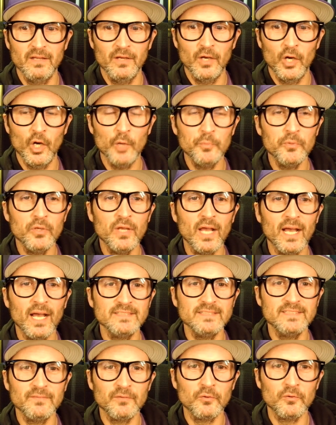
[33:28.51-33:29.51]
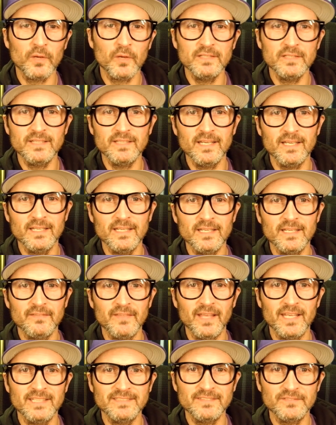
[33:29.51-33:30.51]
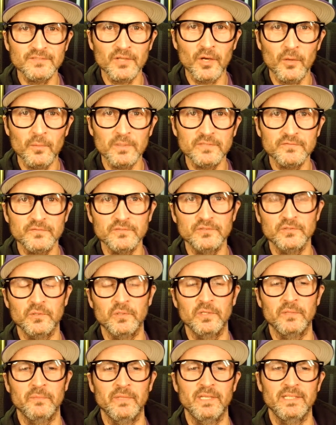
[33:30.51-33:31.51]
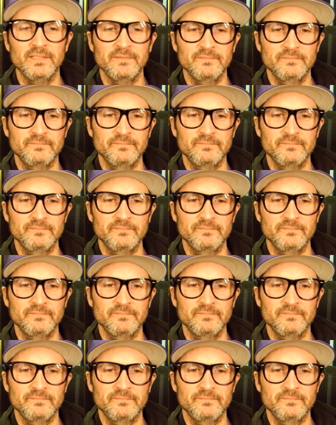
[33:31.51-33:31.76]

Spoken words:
Hope you guys have a great day, and thanks as always for joining me.